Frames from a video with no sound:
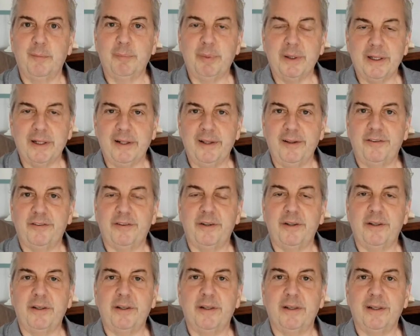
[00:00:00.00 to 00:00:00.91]
but
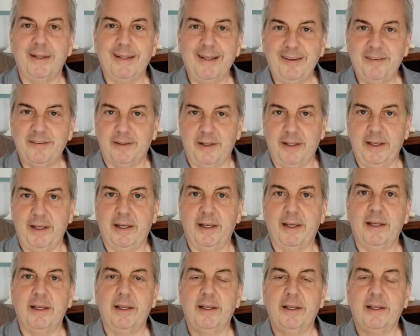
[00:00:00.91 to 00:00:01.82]

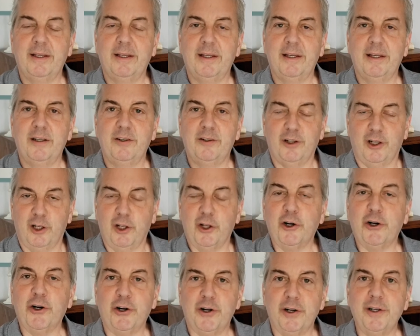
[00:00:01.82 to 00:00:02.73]
listening to
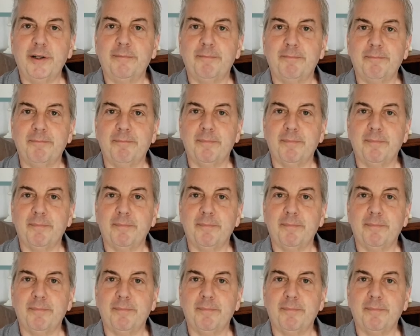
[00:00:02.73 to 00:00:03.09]
learn.